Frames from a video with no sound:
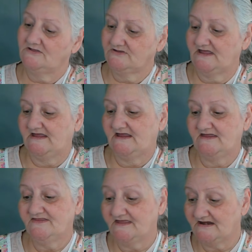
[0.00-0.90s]
Okay,
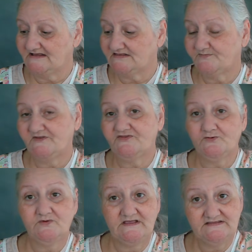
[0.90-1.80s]
and then I spent the
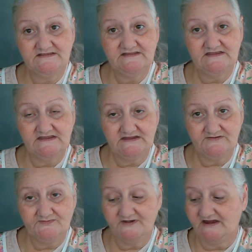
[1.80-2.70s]
rest of the
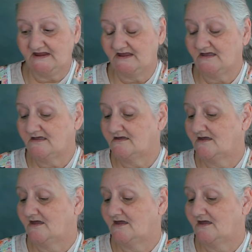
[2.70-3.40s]
evening